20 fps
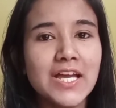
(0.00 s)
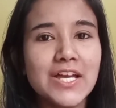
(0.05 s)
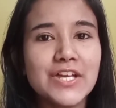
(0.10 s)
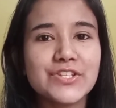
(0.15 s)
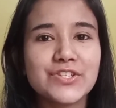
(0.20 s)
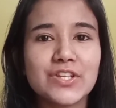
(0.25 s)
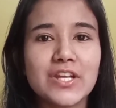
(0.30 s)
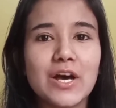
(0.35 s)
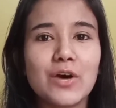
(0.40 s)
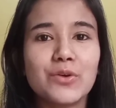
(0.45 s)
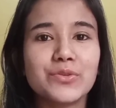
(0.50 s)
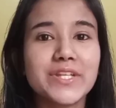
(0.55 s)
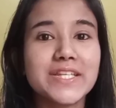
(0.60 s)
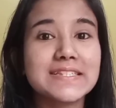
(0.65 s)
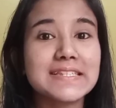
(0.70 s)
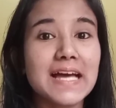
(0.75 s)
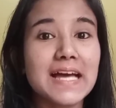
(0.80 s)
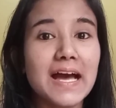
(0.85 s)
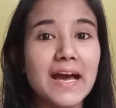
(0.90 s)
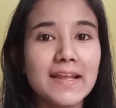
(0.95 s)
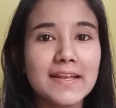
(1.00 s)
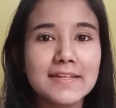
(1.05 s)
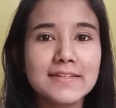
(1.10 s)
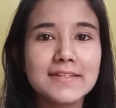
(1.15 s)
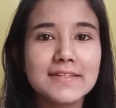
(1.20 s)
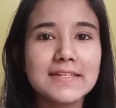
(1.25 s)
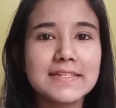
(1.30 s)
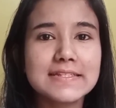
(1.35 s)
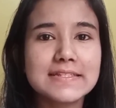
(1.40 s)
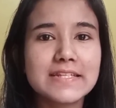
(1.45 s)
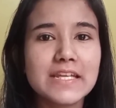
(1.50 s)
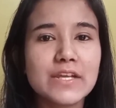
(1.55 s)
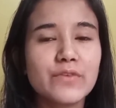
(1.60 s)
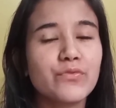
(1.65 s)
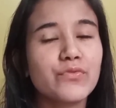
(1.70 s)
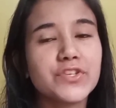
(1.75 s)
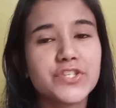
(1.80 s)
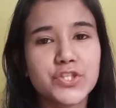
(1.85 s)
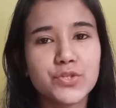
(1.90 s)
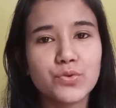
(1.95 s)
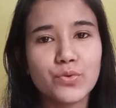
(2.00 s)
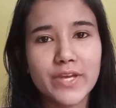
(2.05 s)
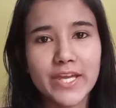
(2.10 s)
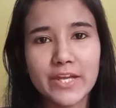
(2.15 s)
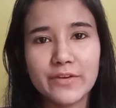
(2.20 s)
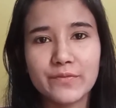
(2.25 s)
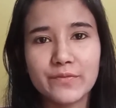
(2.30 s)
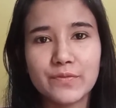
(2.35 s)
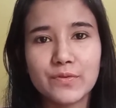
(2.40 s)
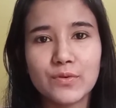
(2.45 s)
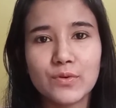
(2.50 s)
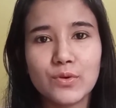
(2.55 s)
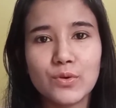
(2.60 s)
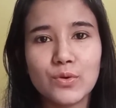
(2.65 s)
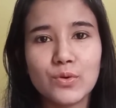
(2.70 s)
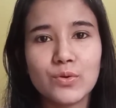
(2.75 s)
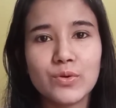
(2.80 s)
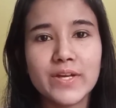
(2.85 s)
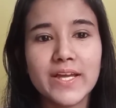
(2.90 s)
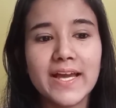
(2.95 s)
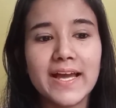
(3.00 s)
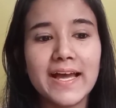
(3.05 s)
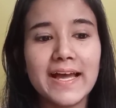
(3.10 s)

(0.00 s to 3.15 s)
So now there's another step which you can follow,